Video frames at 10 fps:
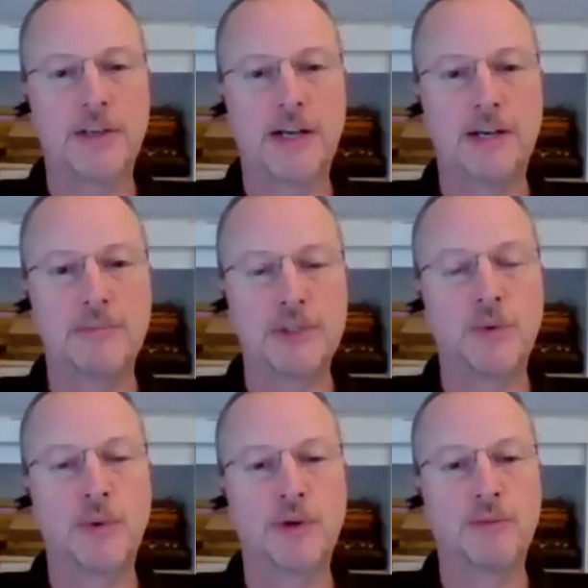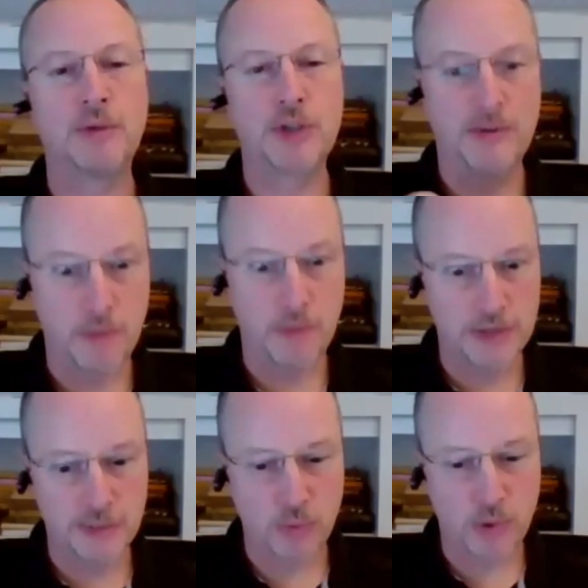Um, mm -hmm. So mm-hmm. we're we're starting from
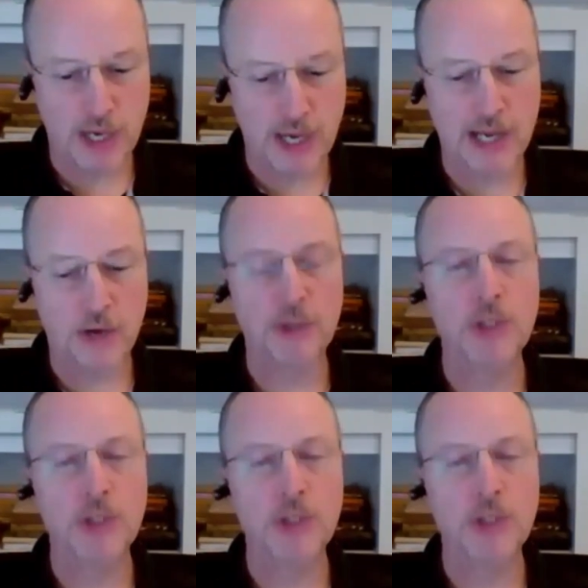us and working out.